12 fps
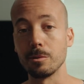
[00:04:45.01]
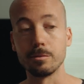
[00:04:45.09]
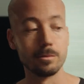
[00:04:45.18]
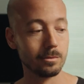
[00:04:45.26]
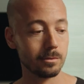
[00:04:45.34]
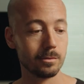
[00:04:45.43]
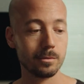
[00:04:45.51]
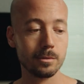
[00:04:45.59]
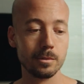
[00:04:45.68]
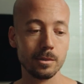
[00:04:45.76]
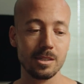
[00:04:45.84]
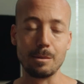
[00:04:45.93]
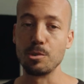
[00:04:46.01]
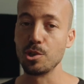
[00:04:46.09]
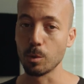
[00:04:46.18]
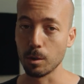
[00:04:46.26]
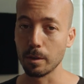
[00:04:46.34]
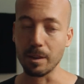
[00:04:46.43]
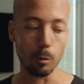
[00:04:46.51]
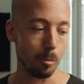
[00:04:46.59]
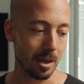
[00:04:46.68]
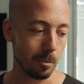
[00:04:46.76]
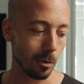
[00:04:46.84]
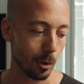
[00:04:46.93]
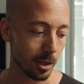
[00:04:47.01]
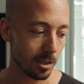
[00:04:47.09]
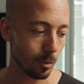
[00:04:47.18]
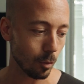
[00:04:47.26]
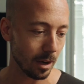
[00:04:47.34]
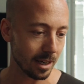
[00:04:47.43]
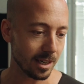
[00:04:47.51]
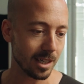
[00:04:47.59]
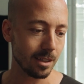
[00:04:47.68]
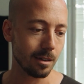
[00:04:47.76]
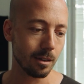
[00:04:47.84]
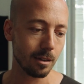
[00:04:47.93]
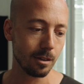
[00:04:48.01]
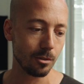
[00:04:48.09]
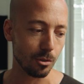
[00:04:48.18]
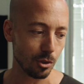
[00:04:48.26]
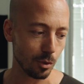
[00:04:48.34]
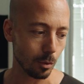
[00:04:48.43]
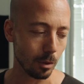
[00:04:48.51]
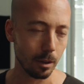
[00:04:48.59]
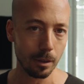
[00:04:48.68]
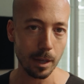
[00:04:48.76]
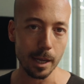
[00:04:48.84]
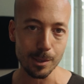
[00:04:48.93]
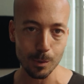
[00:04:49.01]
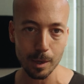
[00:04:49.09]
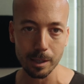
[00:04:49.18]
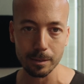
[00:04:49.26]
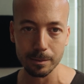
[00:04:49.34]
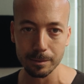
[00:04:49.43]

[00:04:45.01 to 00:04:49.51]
Because I'm sure there will be a point where I need to do that as well.